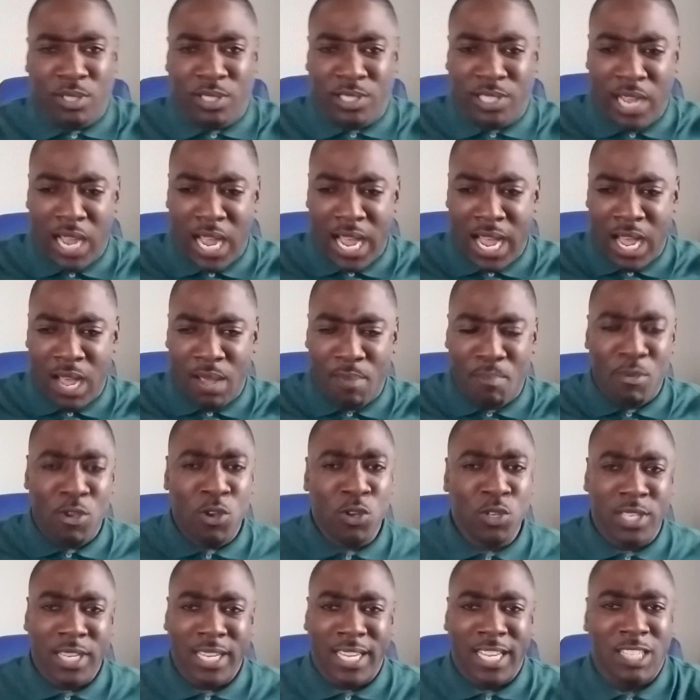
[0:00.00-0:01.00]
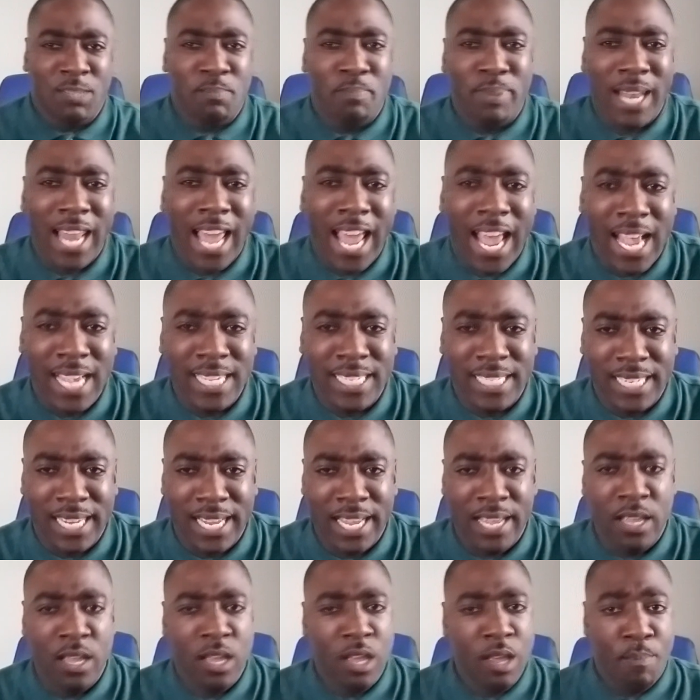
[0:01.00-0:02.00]
The music is
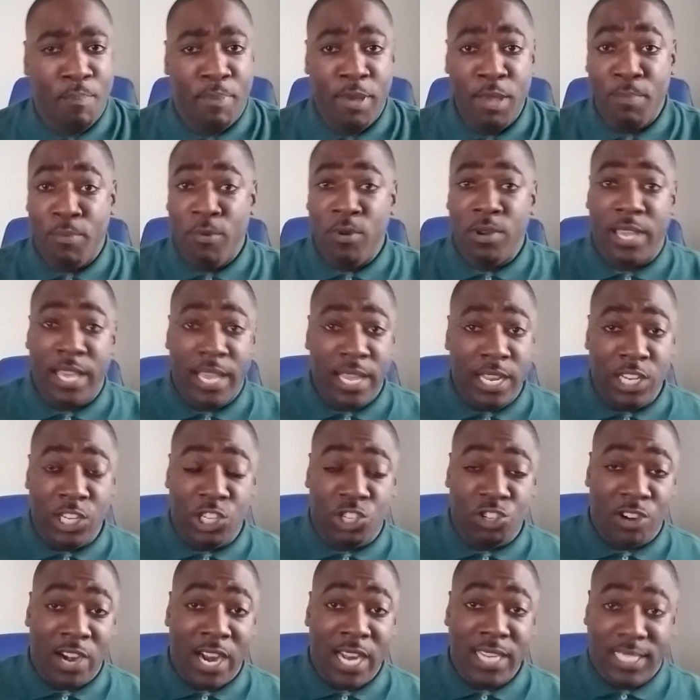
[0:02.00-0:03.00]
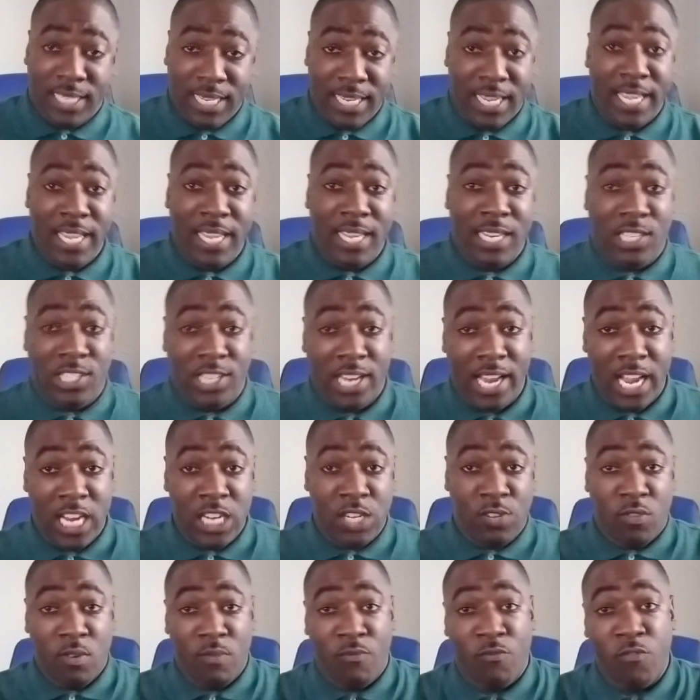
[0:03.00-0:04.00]
blasting. People getting dressed and getting
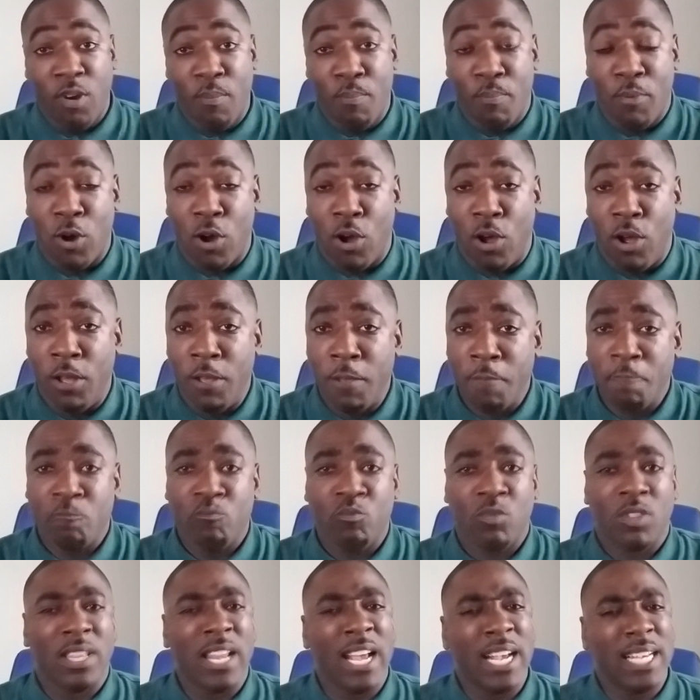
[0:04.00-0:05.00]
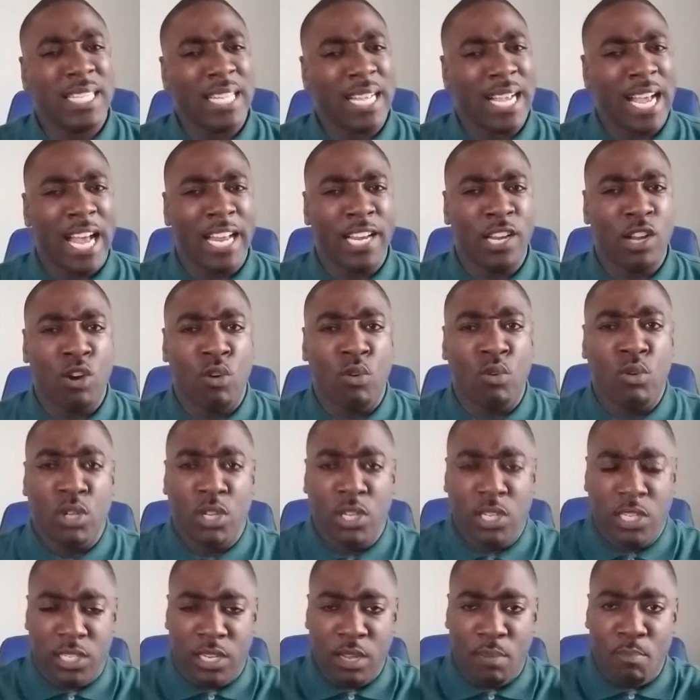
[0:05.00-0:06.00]
changed from football. Next thing I know,
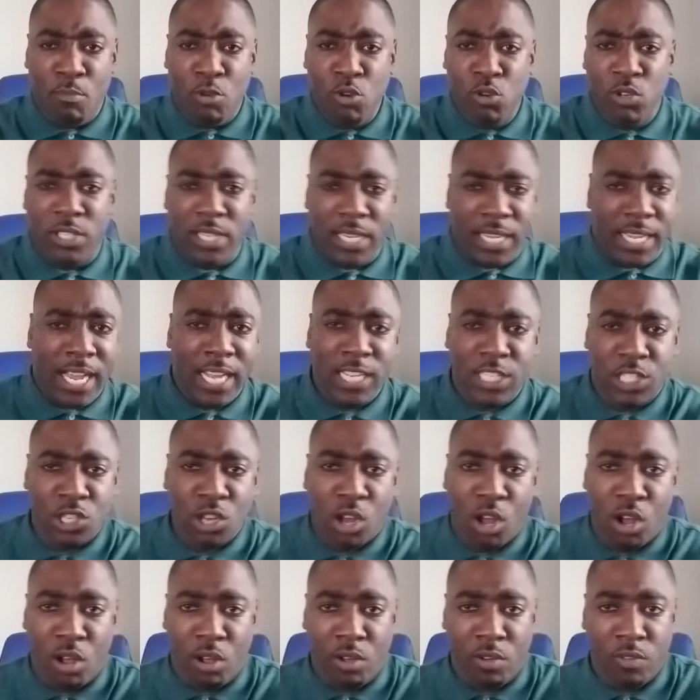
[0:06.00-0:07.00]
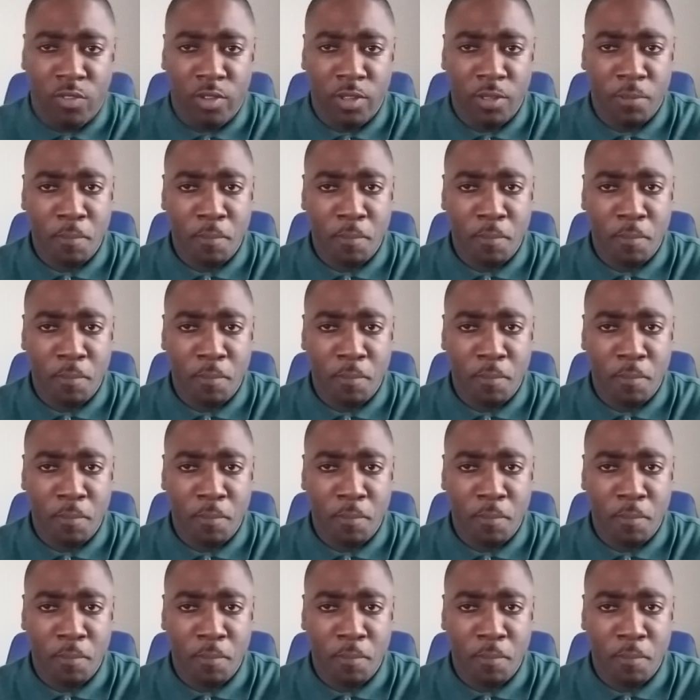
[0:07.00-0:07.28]
the music cuts off.